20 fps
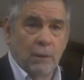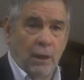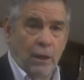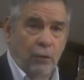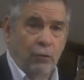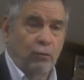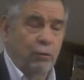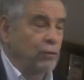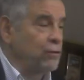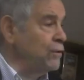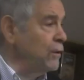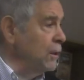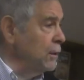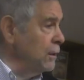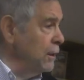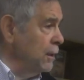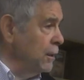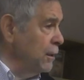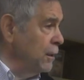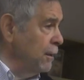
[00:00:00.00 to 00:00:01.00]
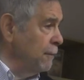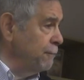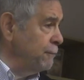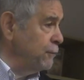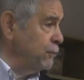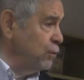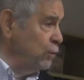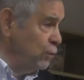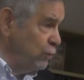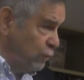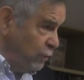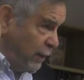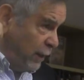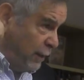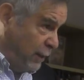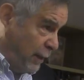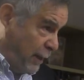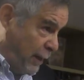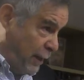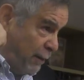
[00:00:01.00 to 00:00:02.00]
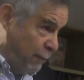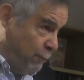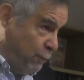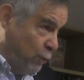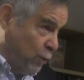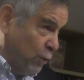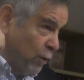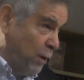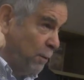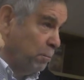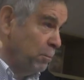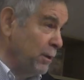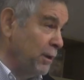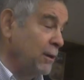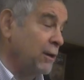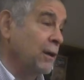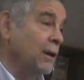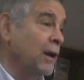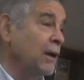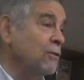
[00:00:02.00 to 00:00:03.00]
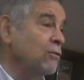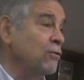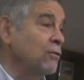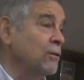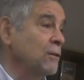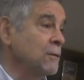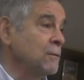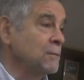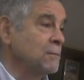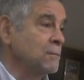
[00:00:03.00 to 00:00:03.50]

Interestingly enough, Tuesday they had a vote on BDS,